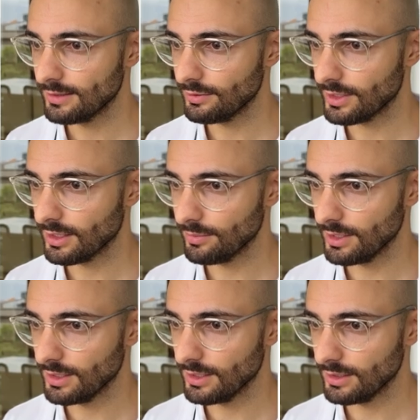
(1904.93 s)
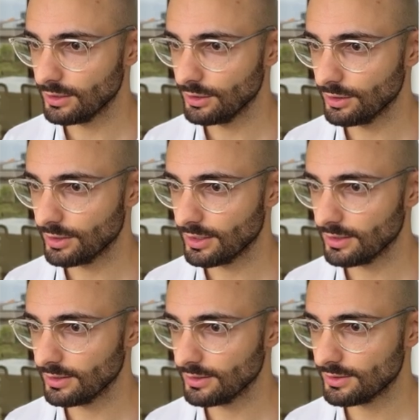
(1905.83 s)
if we come here,
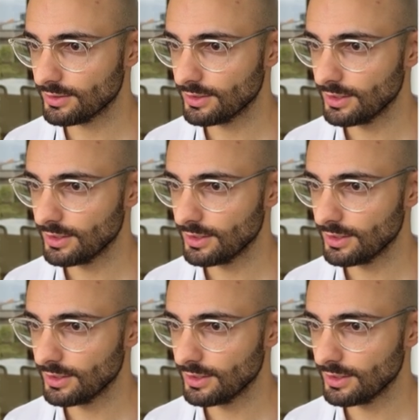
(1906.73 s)
URLs,